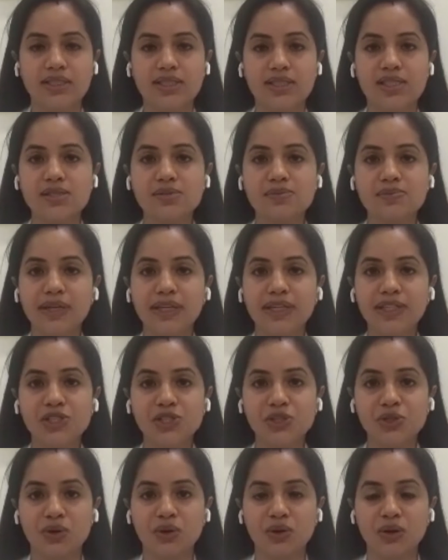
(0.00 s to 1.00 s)
Just make
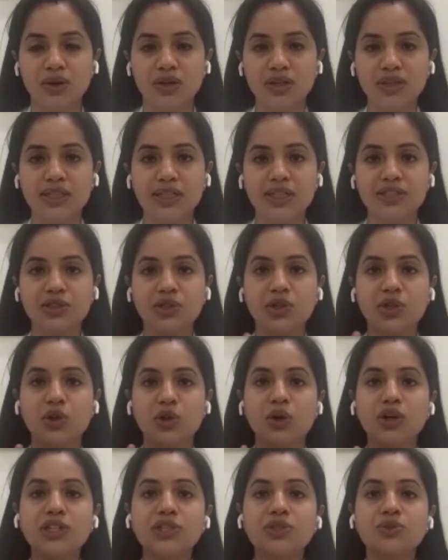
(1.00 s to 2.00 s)
sure that you're
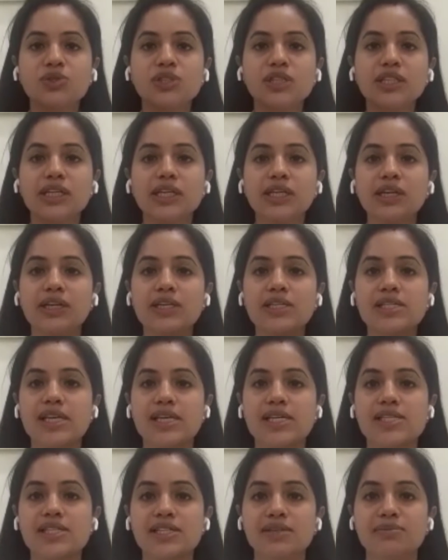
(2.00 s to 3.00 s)
not using your
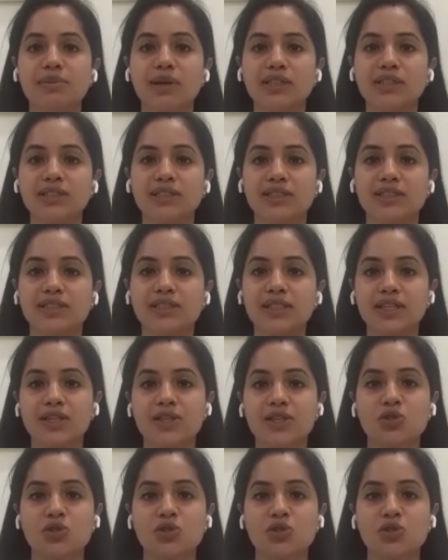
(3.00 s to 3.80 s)
accessory muscles.